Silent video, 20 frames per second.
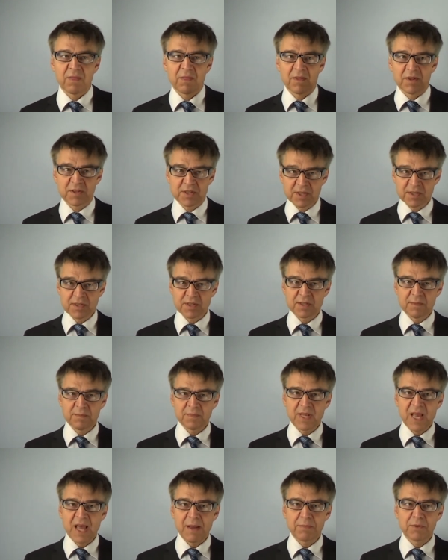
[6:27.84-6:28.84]
The
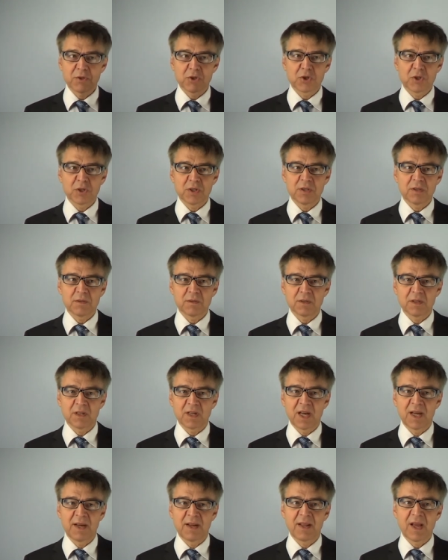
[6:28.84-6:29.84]
system temperature
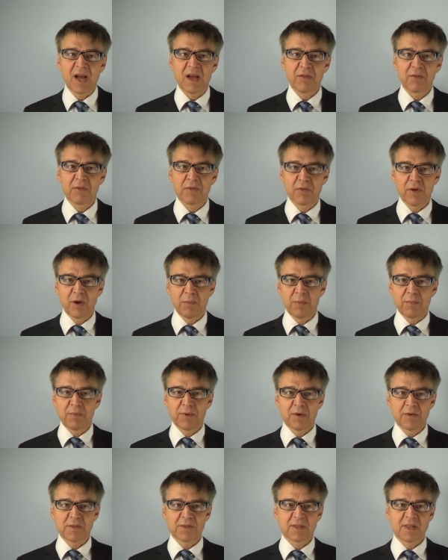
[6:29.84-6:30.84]
in an isothermal
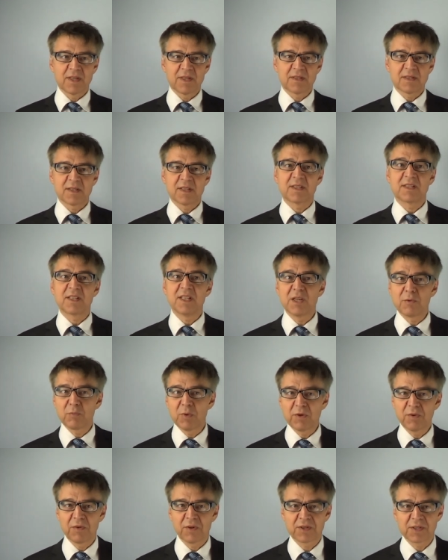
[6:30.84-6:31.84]
process is
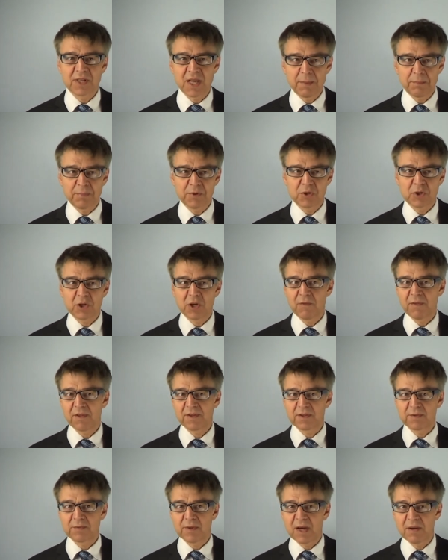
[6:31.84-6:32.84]
equal to the temperature of
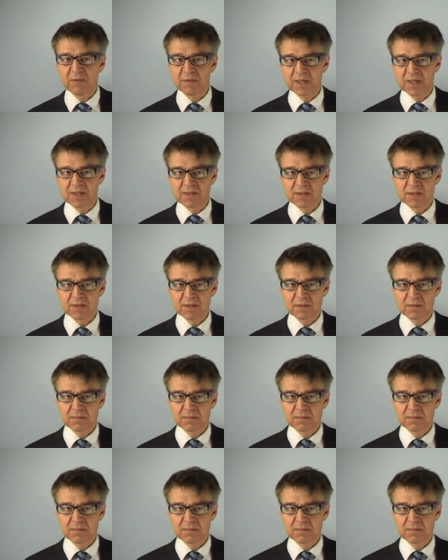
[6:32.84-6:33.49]
the surroundings.